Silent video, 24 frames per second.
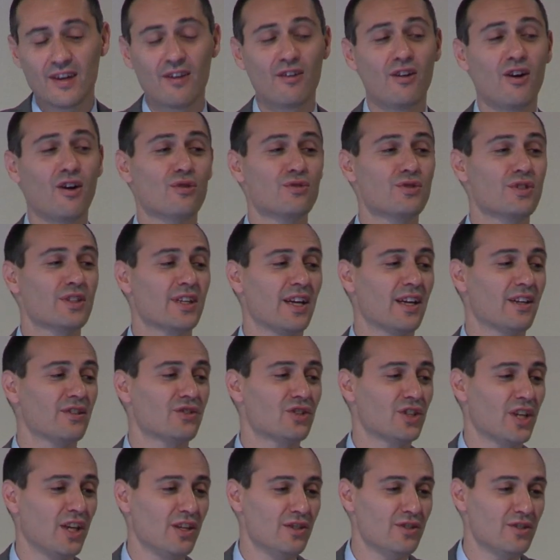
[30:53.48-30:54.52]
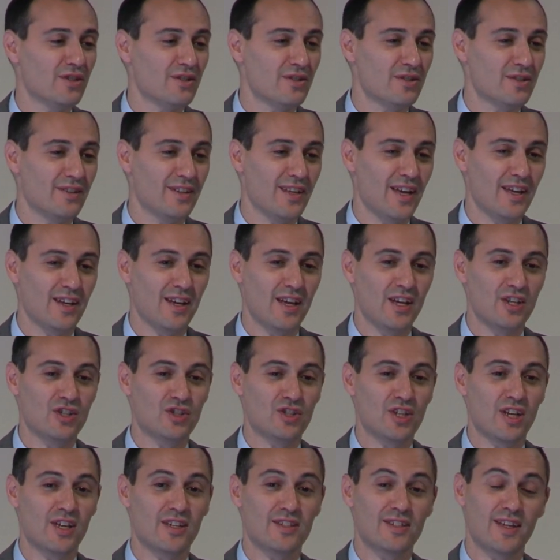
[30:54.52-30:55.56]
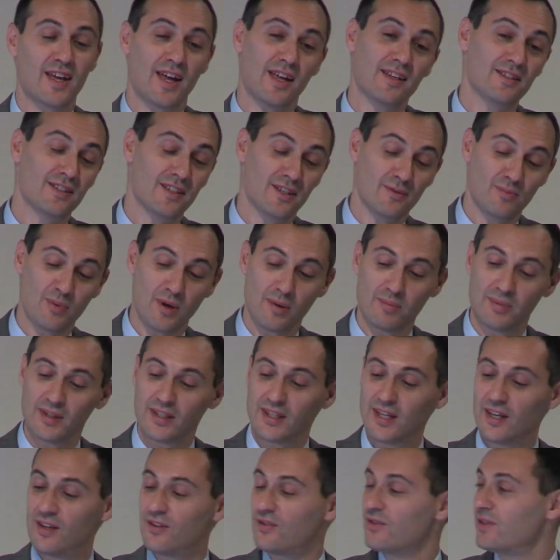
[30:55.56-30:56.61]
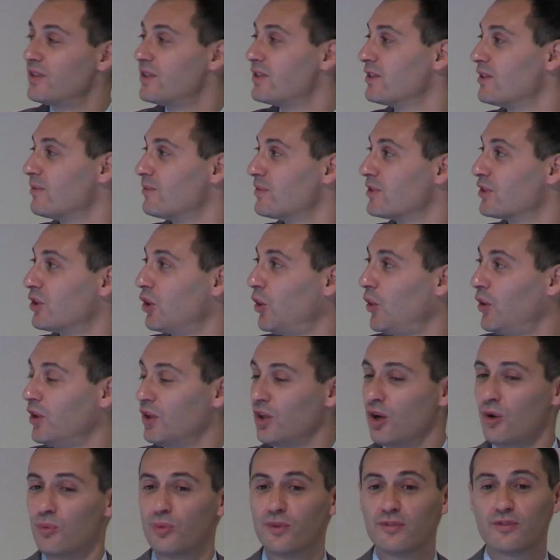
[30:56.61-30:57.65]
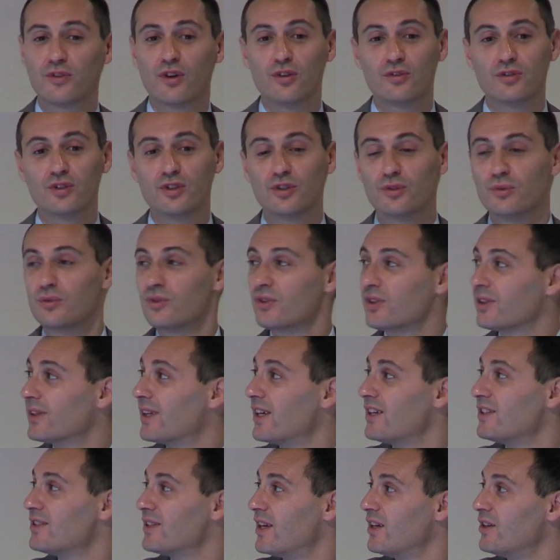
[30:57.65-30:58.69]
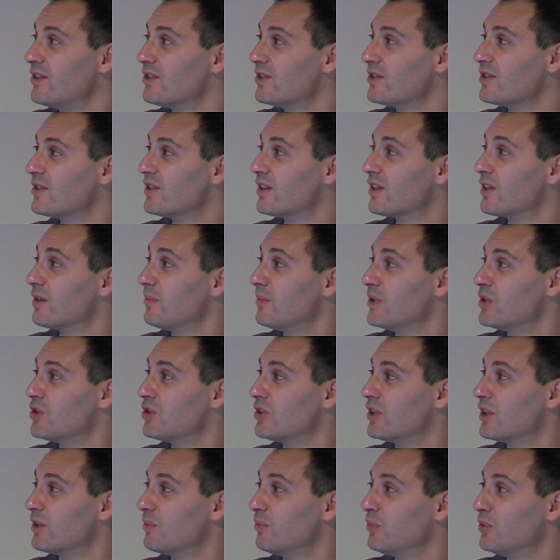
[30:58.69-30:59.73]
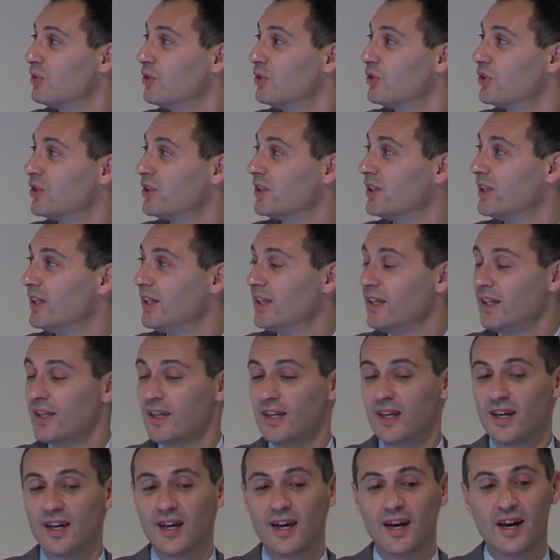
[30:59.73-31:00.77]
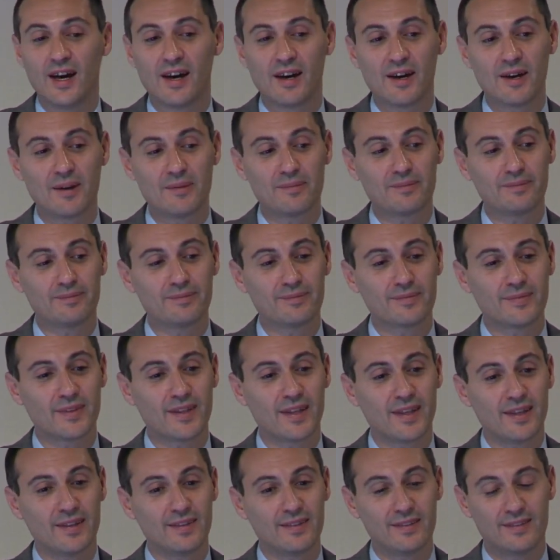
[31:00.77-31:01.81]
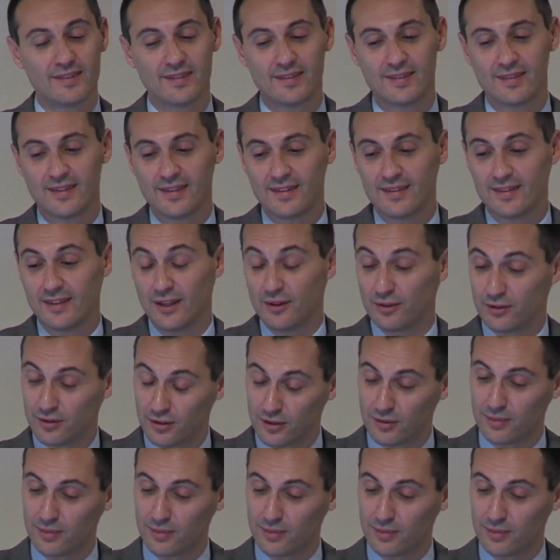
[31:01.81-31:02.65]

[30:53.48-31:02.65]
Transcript: are whole-scale changes to the NHS and to the public health systems going on. We've got new organisations, the commissioning board, the local